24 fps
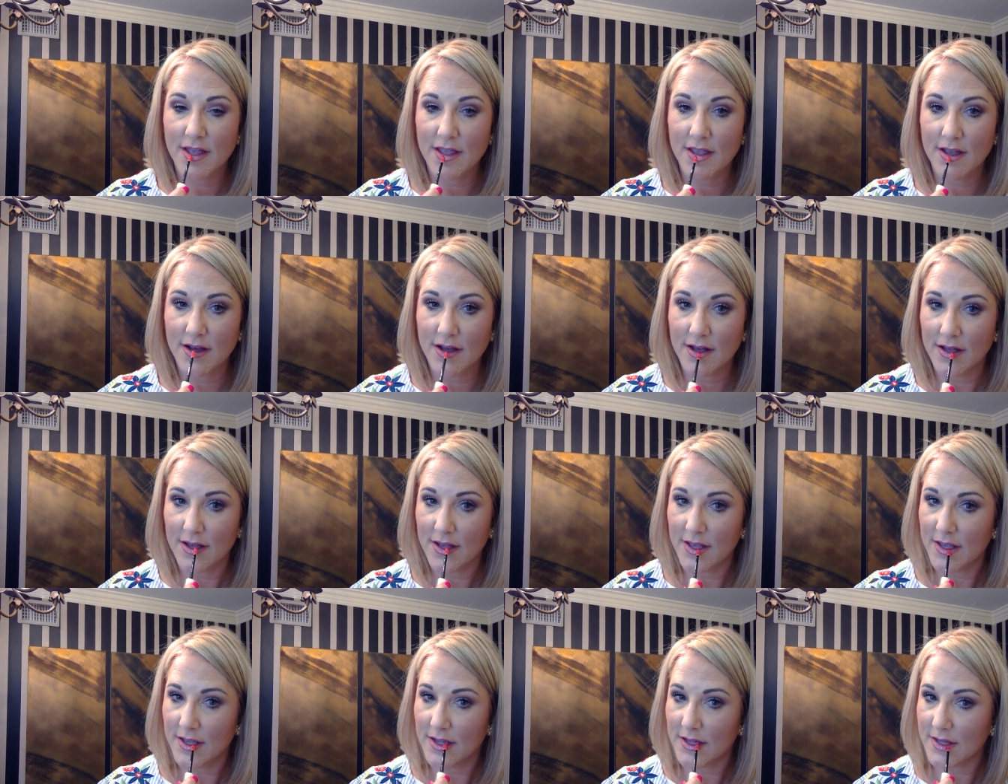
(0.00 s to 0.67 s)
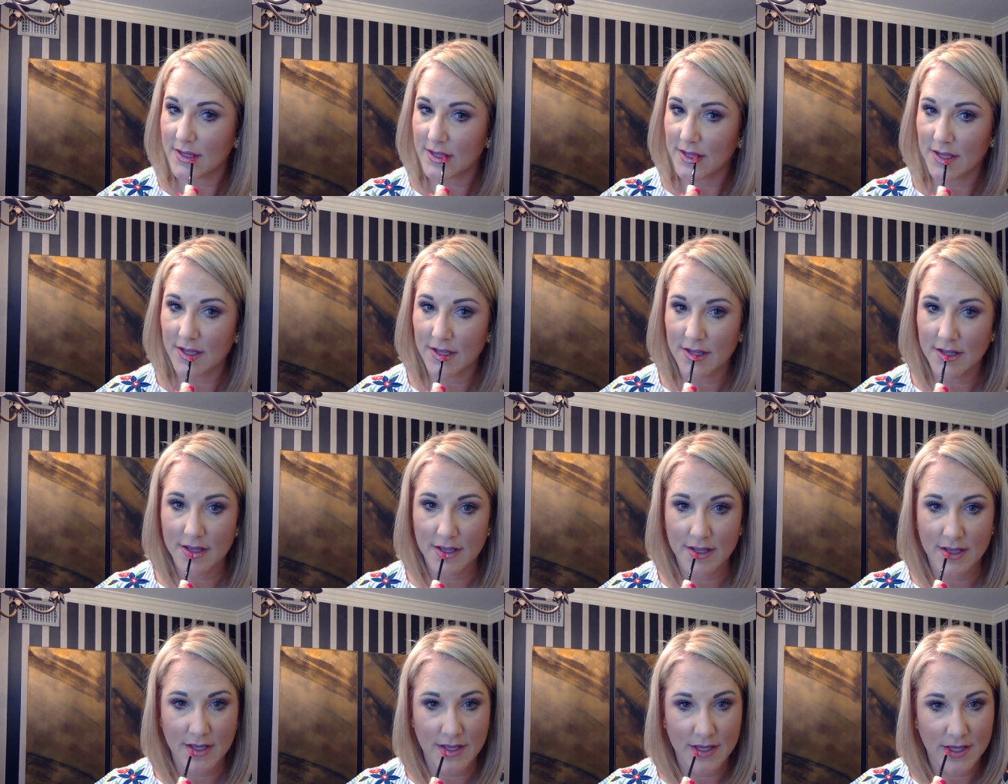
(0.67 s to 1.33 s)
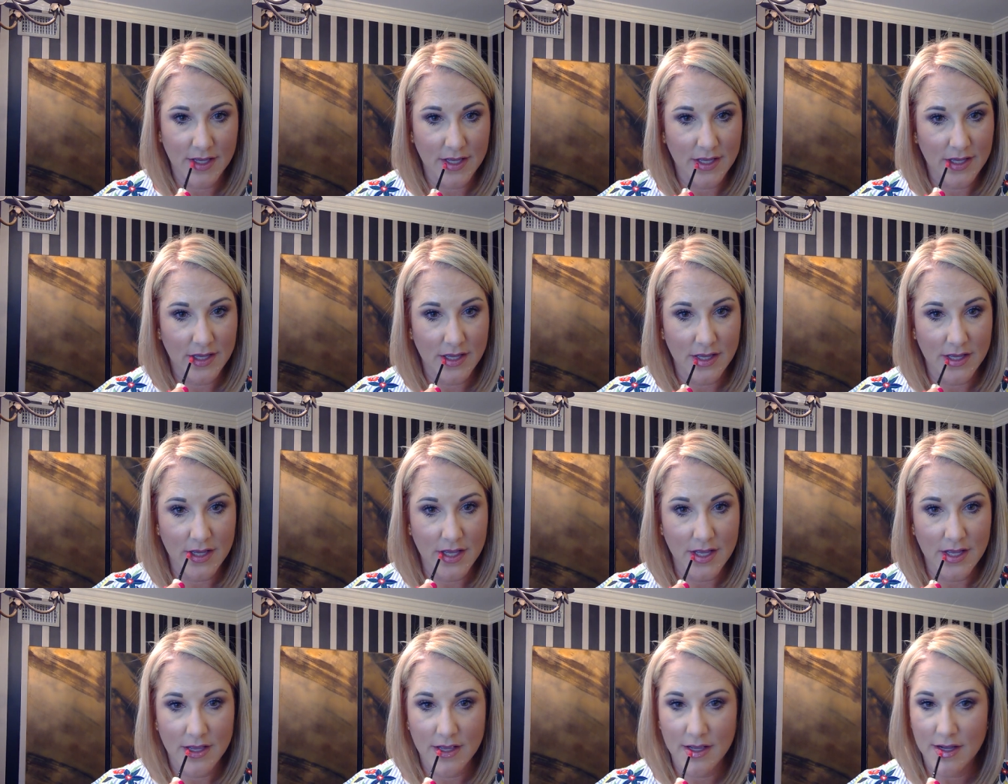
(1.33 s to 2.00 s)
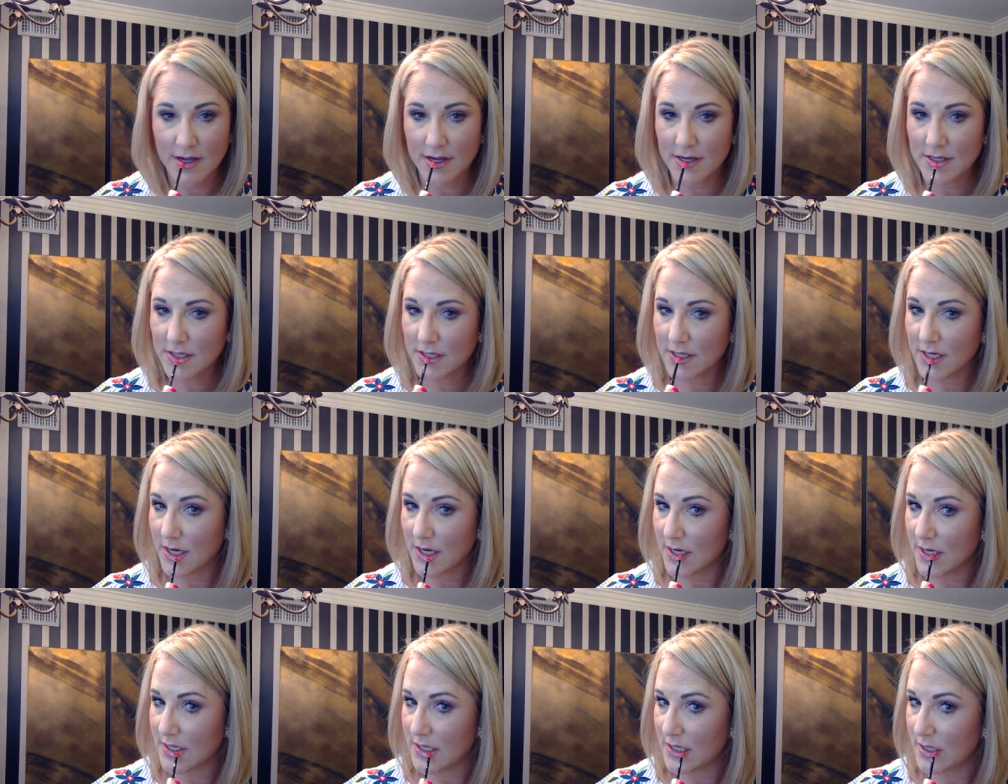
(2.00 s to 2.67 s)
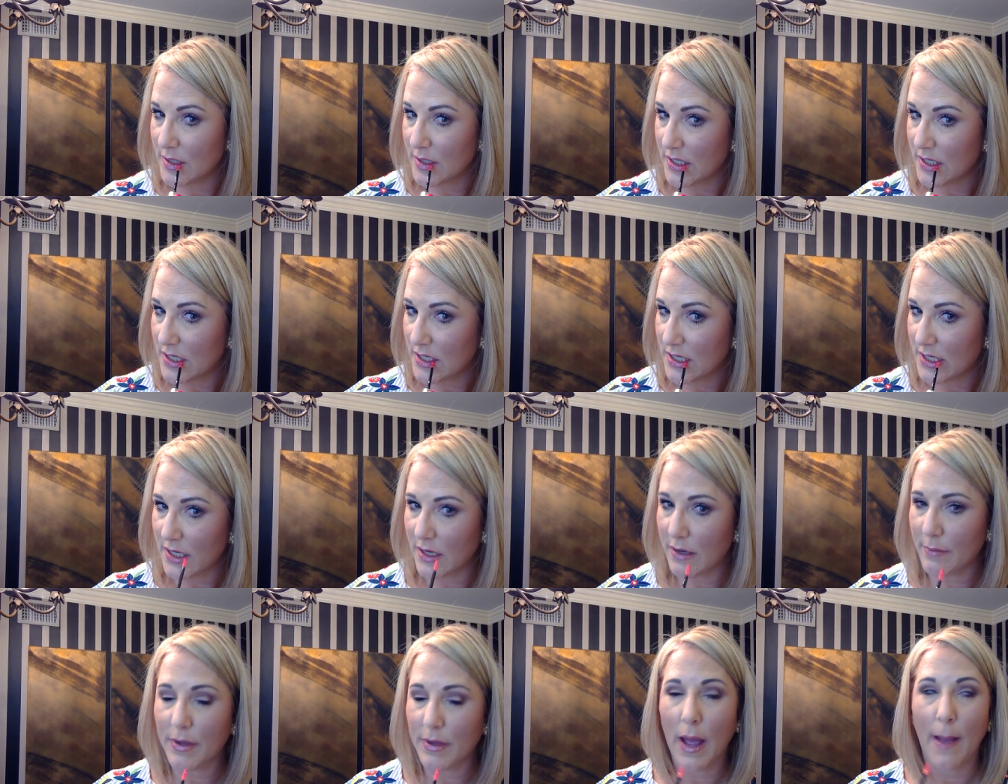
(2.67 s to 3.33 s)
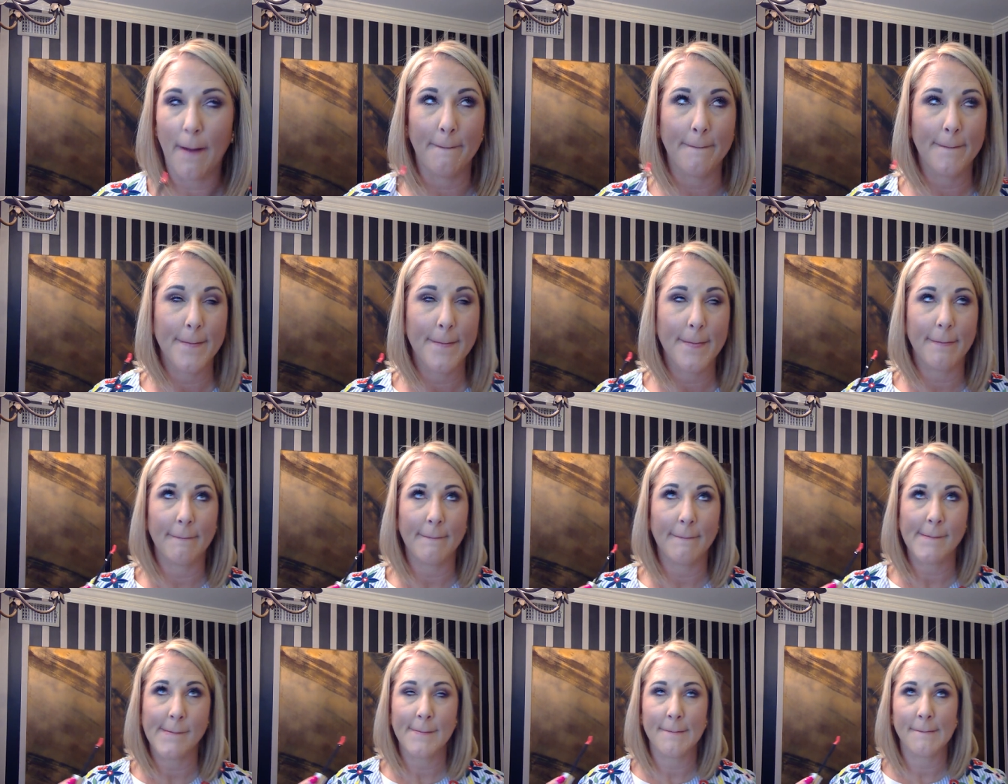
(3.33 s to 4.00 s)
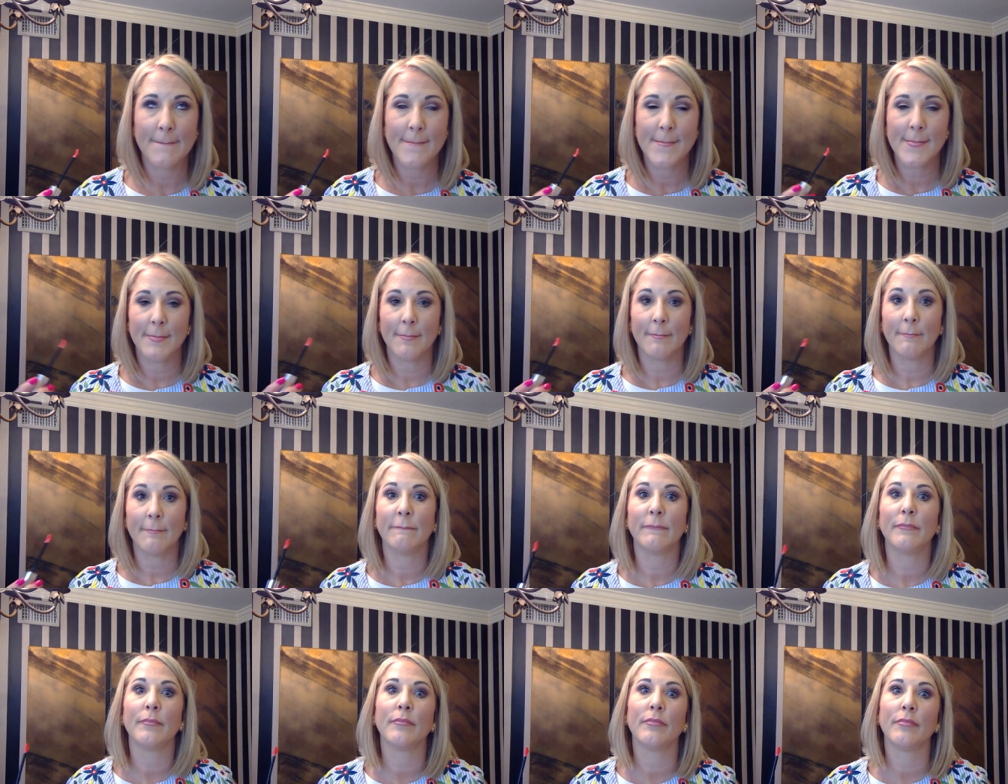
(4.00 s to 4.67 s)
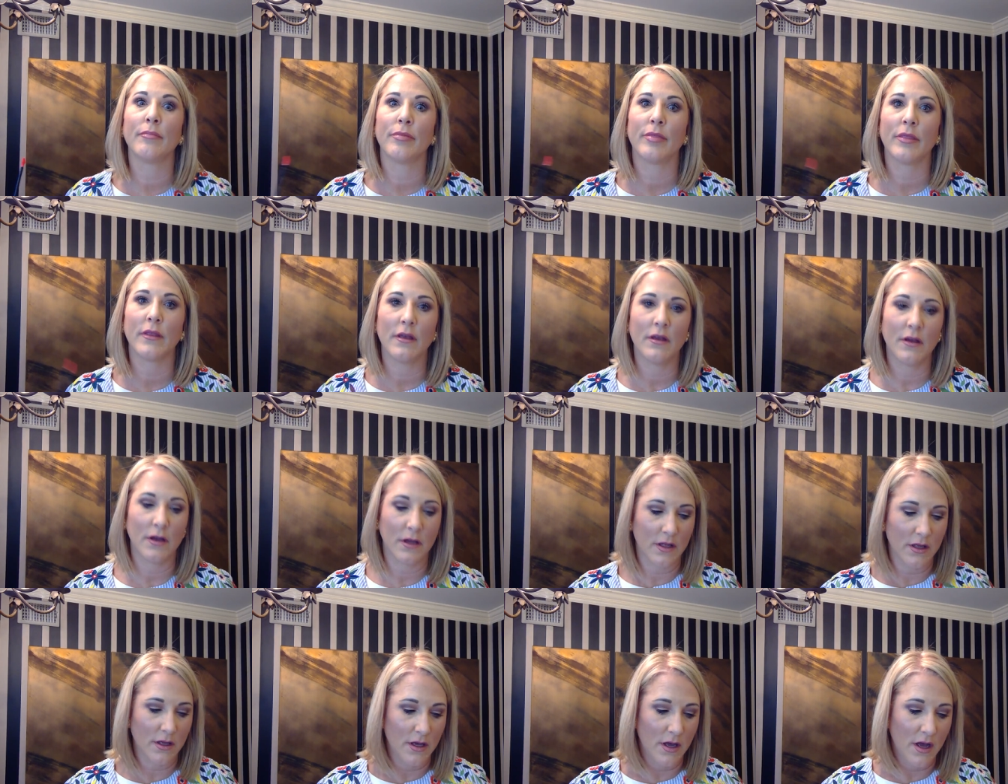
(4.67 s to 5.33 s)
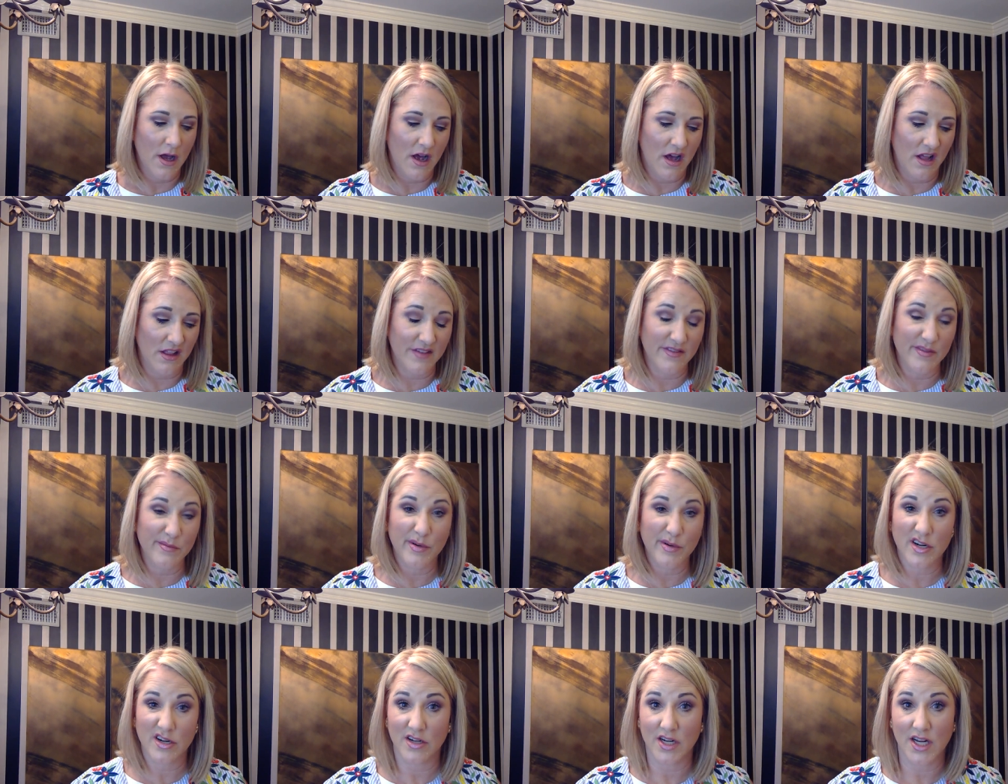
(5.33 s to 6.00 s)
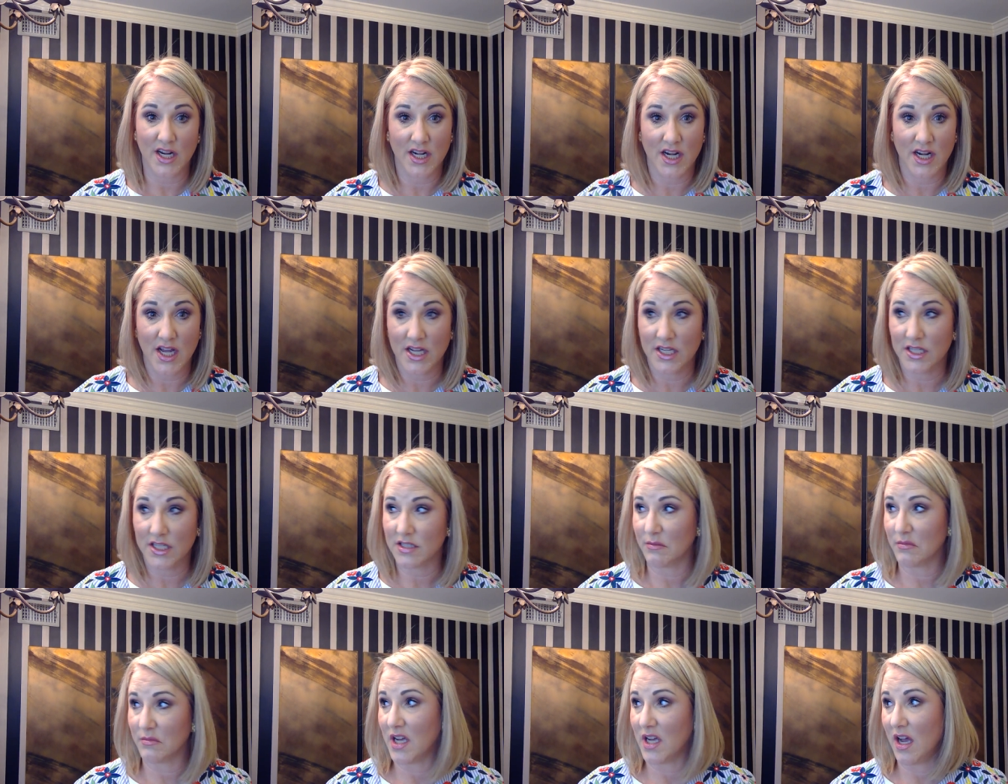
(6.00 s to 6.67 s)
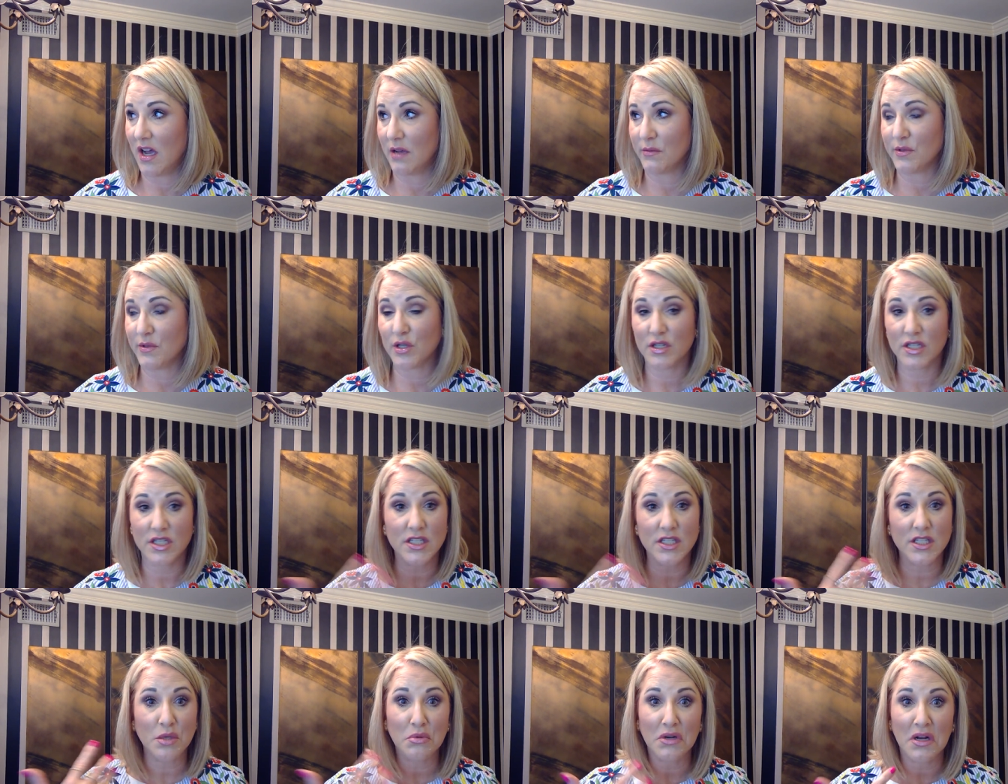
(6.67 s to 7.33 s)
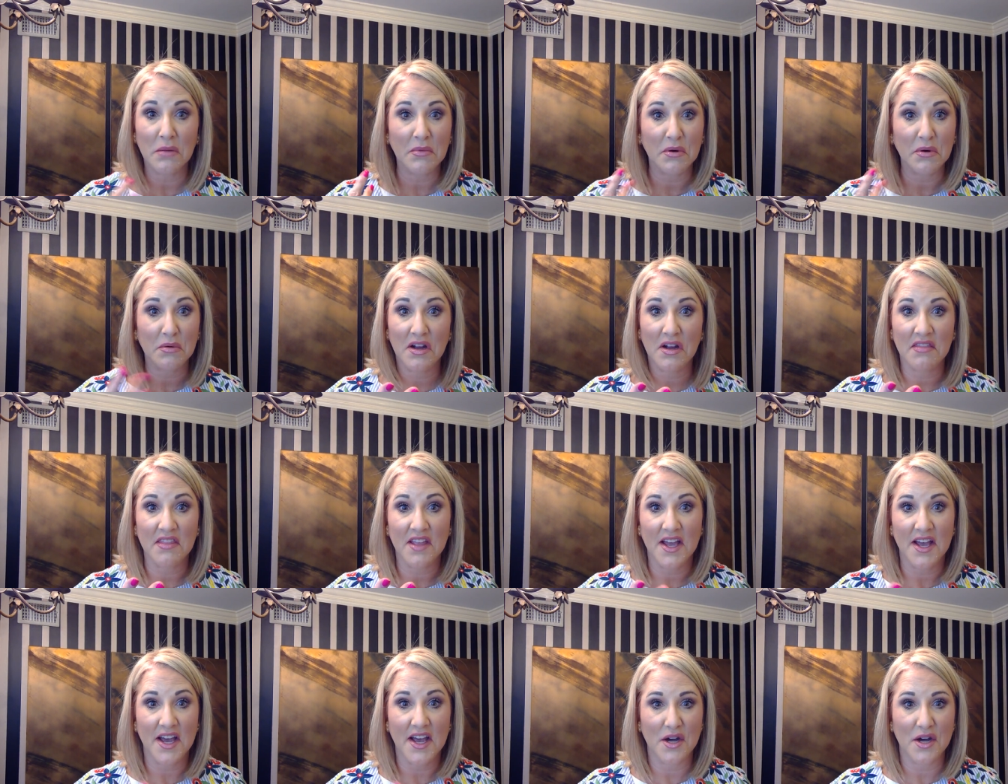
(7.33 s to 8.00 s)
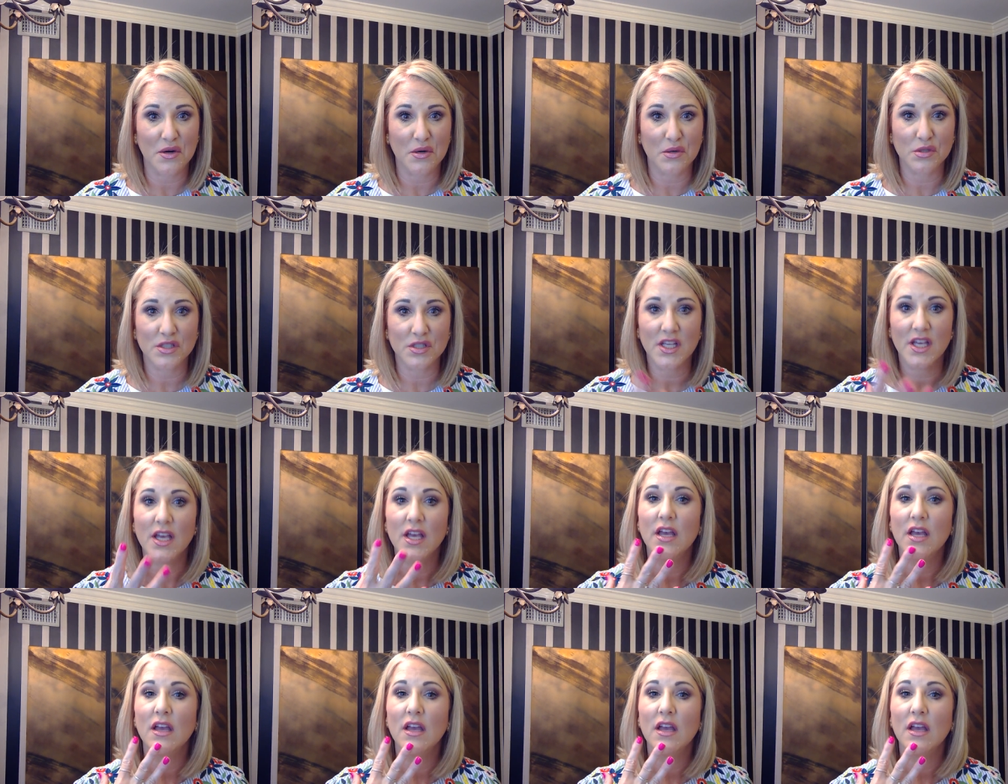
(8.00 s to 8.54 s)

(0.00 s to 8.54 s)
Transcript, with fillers: Y'all, it's, I'm just kind of tap, tap, tap. Hmm. I'll even put it on at night sometimes, or just when I'm around the house.